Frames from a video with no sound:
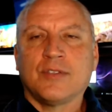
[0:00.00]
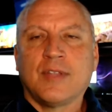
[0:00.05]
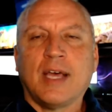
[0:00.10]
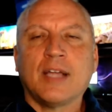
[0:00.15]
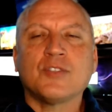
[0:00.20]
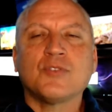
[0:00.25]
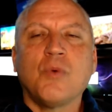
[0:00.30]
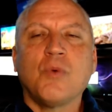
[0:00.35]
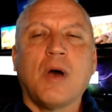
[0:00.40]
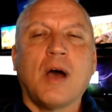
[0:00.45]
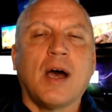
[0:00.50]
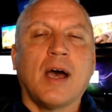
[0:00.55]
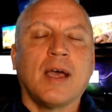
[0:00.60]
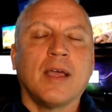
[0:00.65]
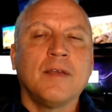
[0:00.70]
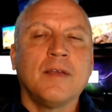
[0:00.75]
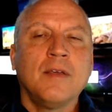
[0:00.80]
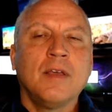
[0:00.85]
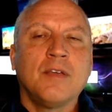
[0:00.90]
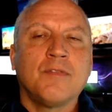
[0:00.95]
That's
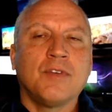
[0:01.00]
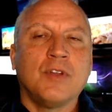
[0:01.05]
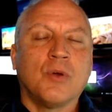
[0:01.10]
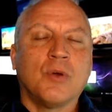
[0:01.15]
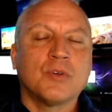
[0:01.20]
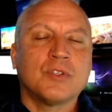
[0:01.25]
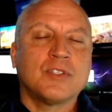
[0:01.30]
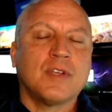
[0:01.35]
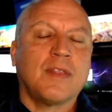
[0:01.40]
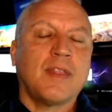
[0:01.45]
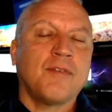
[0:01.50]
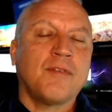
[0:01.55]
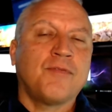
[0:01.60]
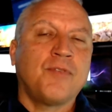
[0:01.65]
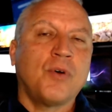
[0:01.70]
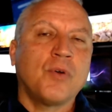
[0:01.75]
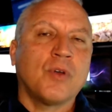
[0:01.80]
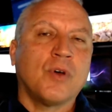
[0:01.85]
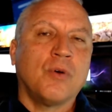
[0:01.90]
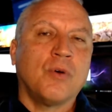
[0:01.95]
why, if you notice on that
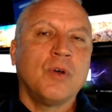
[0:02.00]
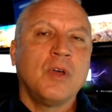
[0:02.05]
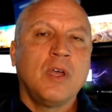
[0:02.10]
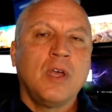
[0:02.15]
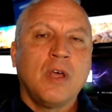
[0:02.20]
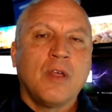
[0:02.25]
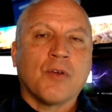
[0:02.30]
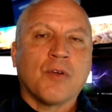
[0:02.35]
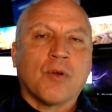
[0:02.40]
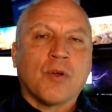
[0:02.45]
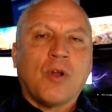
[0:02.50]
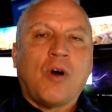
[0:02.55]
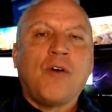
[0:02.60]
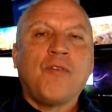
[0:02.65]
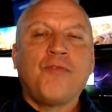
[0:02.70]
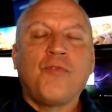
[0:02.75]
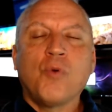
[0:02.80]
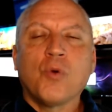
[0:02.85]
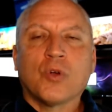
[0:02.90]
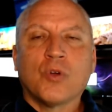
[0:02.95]
photo, they're on all
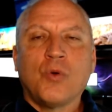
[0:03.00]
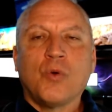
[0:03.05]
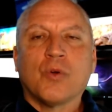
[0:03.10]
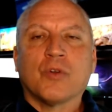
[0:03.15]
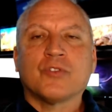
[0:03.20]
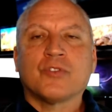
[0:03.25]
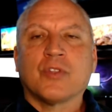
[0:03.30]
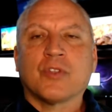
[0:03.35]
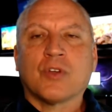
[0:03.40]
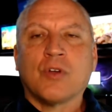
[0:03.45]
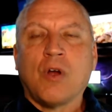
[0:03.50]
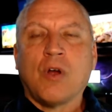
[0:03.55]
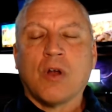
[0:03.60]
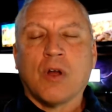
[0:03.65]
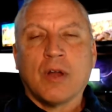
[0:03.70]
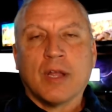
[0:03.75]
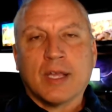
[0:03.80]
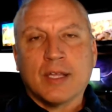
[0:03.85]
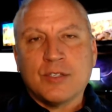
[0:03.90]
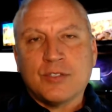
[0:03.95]
four corners of the
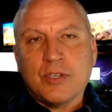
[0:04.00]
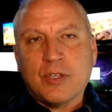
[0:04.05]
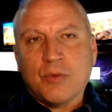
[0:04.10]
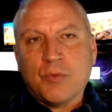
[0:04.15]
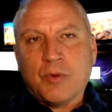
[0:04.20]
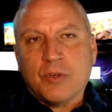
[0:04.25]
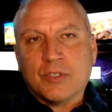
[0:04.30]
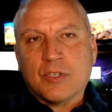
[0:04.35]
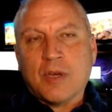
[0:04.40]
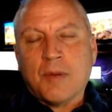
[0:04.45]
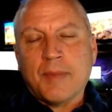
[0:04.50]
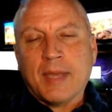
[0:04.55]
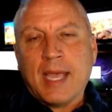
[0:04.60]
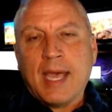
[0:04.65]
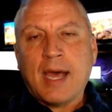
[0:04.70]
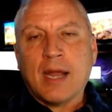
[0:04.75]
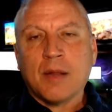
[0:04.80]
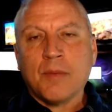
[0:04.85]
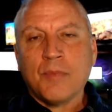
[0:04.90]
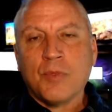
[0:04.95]
car. It can see the ones coming
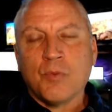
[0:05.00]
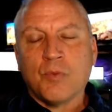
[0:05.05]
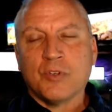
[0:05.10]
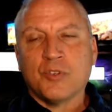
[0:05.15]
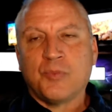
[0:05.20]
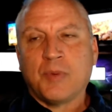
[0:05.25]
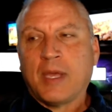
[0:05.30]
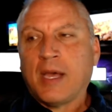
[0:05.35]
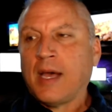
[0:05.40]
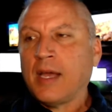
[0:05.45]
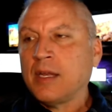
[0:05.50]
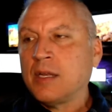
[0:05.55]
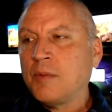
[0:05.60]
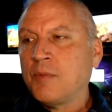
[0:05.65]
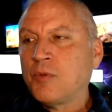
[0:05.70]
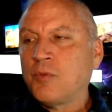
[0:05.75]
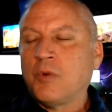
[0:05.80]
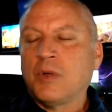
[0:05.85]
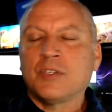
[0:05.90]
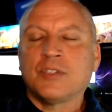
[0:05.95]
at them, the ones behind
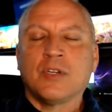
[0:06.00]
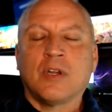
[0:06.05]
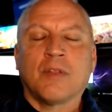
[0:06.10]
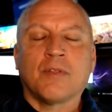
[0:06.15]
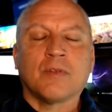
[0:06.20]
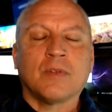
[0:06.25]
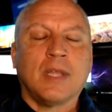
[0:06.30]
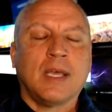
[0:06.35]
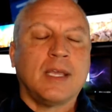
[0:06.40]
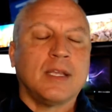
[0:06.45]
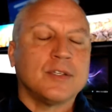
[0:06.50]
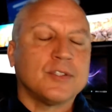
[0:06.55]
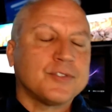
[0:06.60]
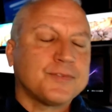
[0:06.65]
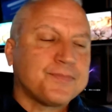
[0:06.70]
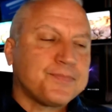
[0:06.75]
them, the ones in other lanes.